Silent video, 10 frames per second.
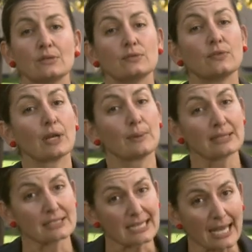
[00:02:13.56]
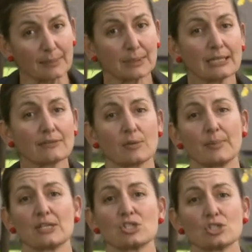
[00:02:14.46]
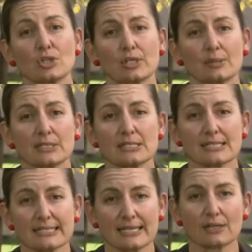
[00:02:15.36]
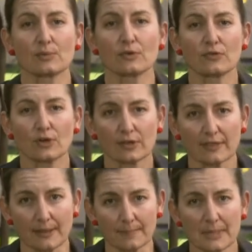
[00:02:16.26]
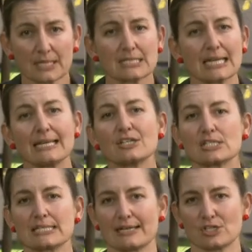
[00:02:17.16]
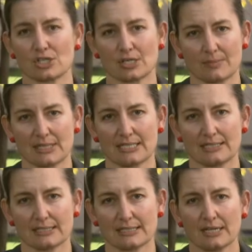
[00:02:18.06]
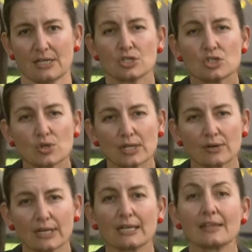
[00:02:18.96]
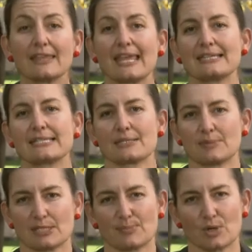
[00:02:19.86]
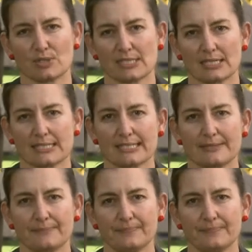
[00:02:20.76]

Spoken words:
Following the tabling of the budget documents, the Senate referred them to legislation committees, triggering the estimates process.